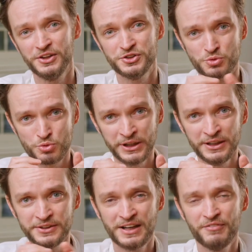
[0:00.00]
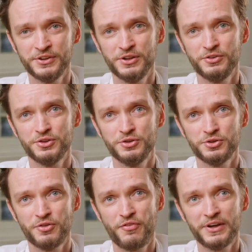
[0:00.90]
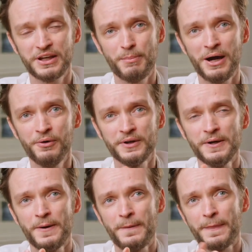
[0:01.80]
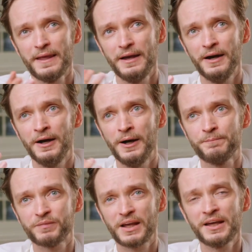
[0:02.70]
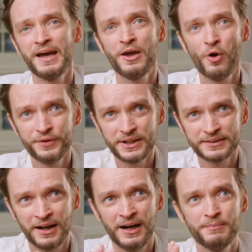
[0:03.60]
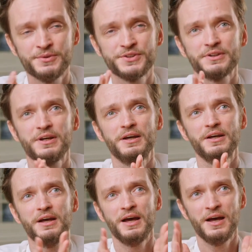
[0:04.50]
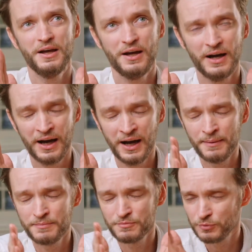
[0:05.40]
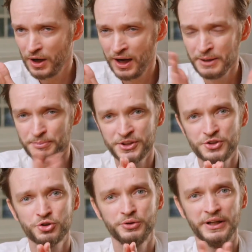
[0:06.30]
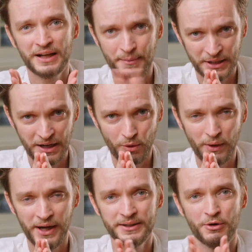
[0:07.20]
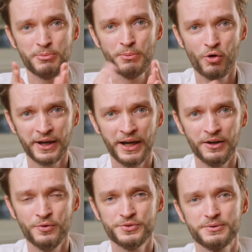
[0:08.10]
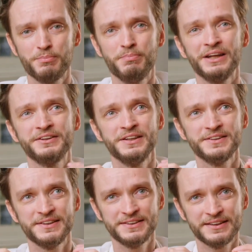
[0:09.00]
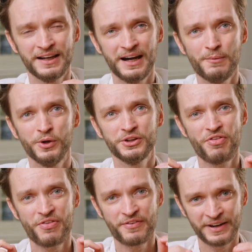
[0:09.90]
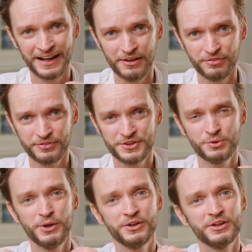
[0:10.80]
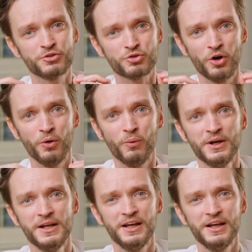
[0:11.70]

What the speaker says: It's really something you should think about. Chaotic times, I'm 100% sure they're coming our way. There will be more chaos, but this is a time where you can thrive. This is where you can grow.